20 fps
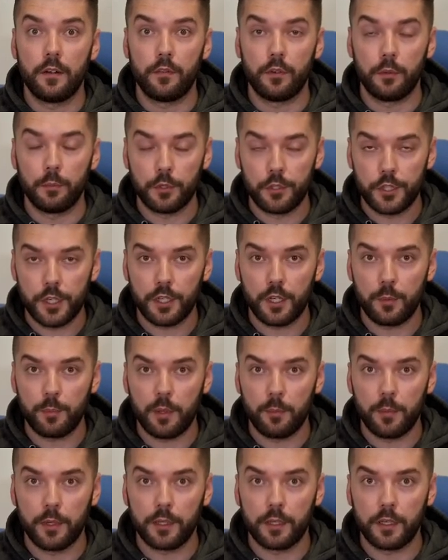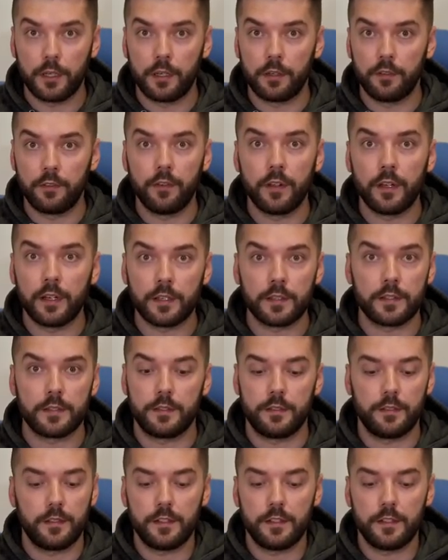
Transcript: from the Czech Republic are fakes.